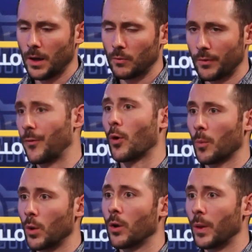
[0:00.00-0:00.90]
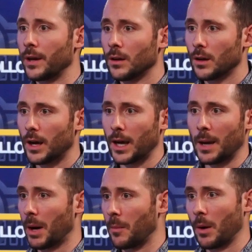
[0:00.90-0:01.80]
reform will win.
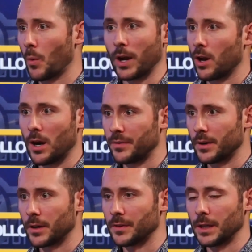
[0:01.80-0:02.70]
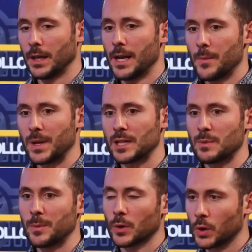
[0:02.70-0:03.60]
I'm quite confident of it because
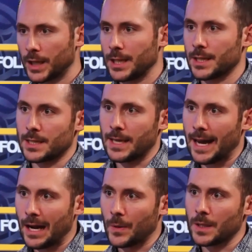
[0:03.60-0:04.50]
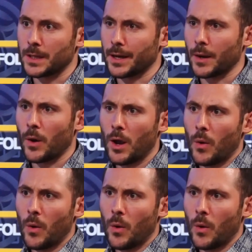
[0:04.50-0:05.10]
people are looking at this now and thinking,